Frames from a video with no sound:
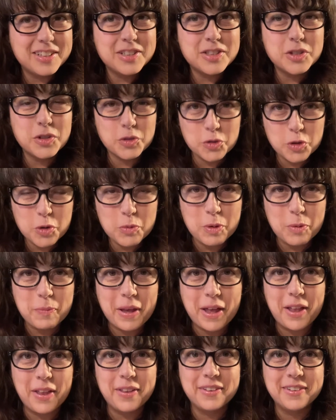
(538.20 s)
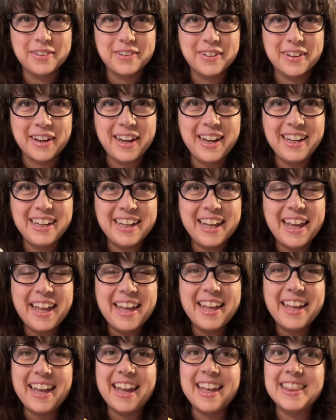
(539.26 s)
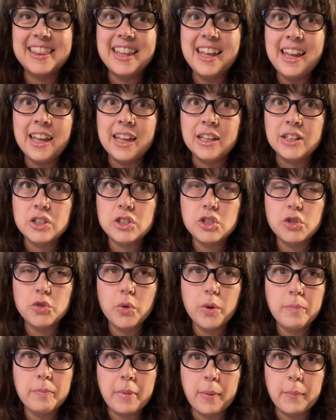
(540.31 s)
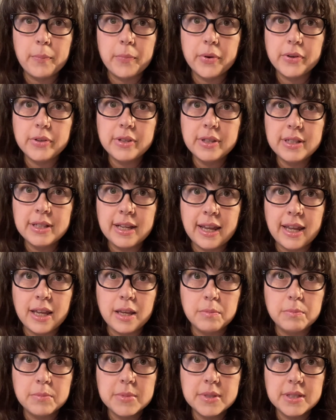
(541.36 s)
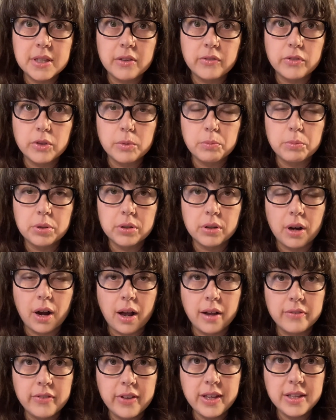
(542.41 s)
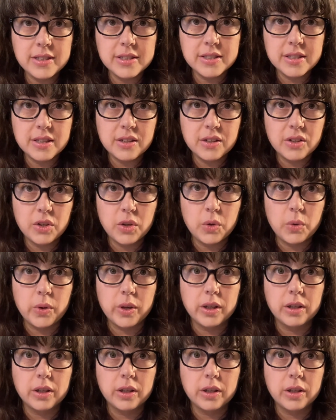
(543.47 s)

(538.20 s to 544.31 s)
Zerubbabel, right? And then, do you remember the names of the prophets who